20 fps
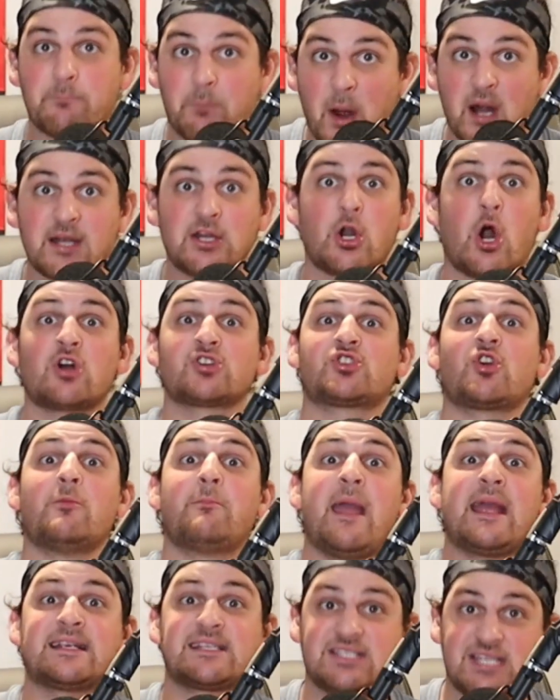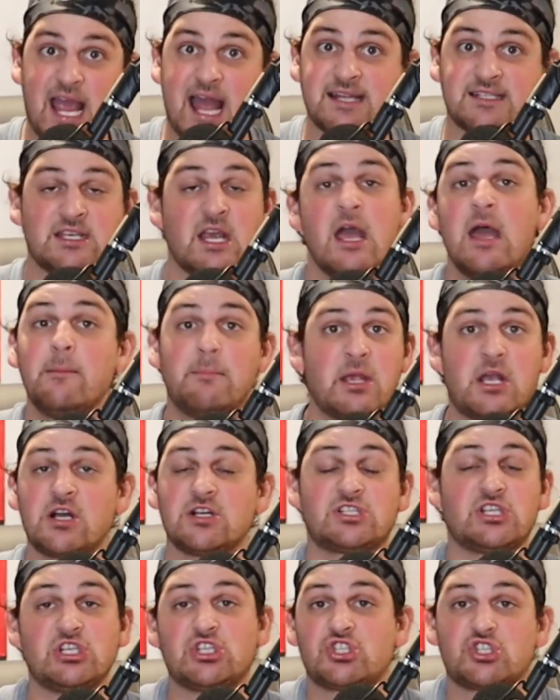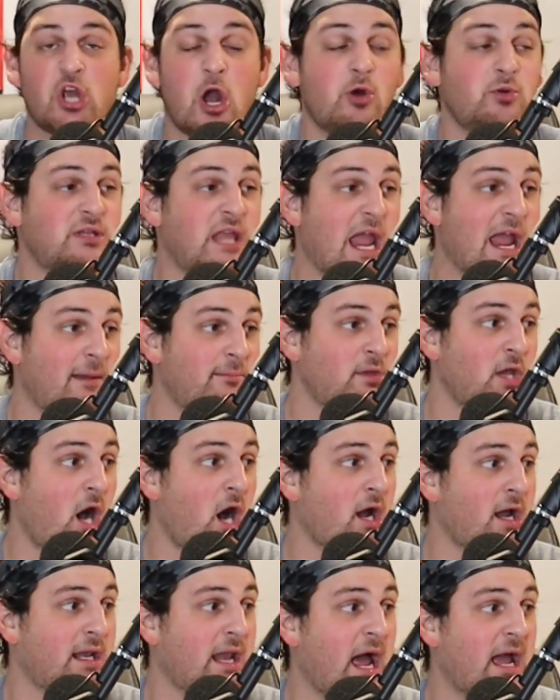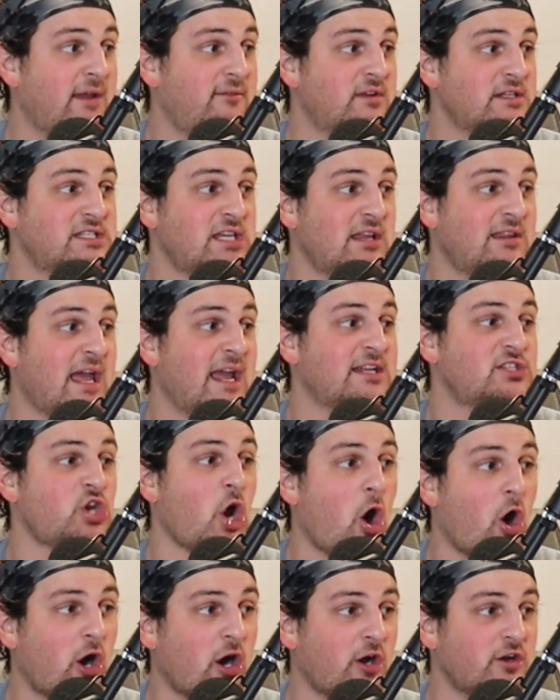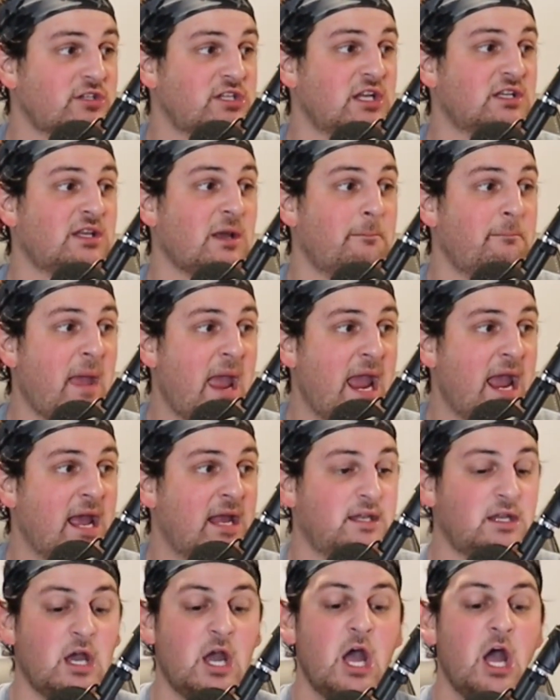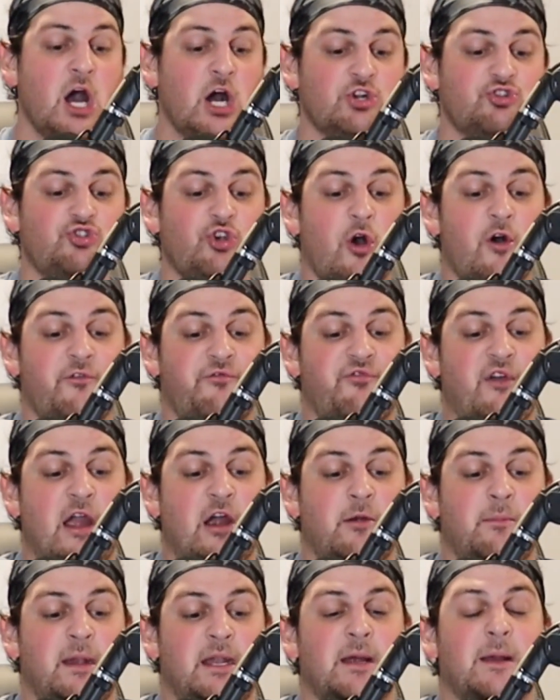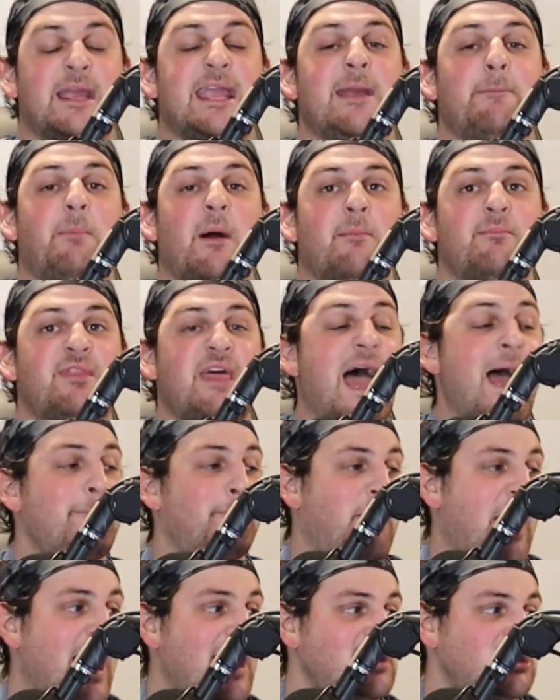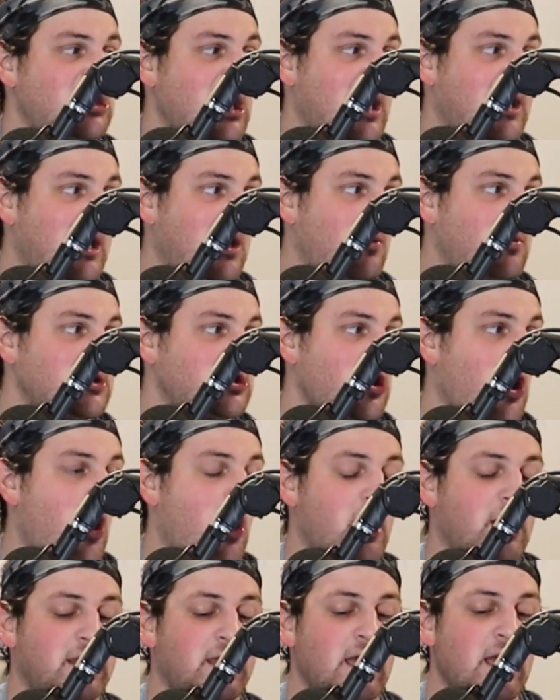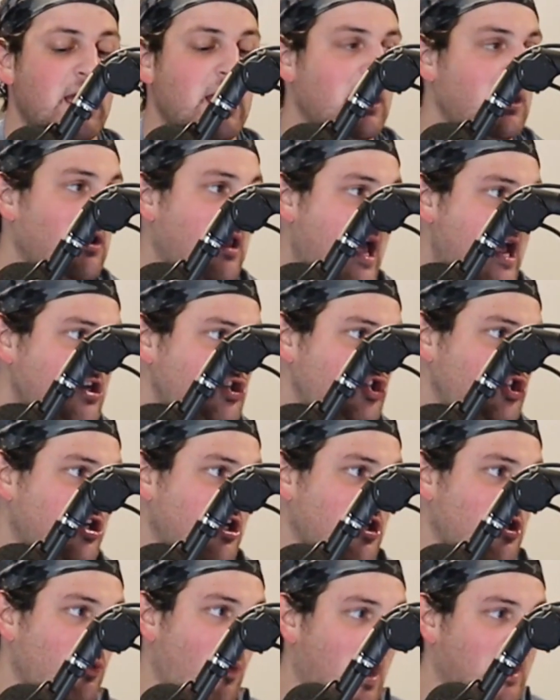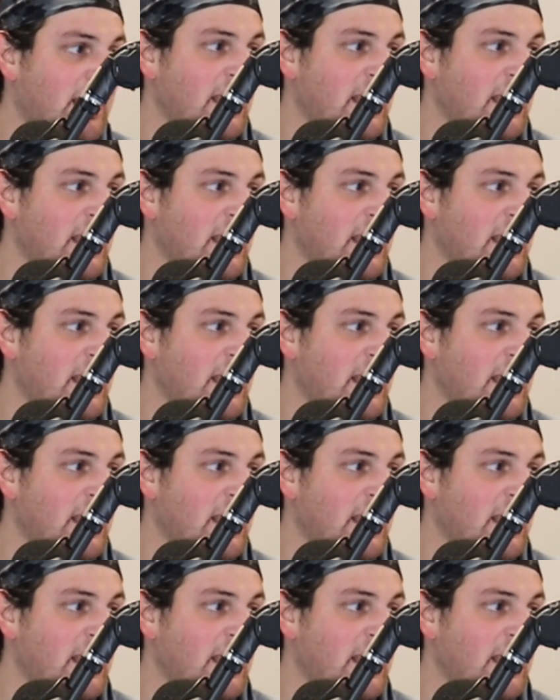But it also makes sense because he's so damn young, and I even said that it's hard to demand a Joel Farabee to keep up that pace that he was on last year when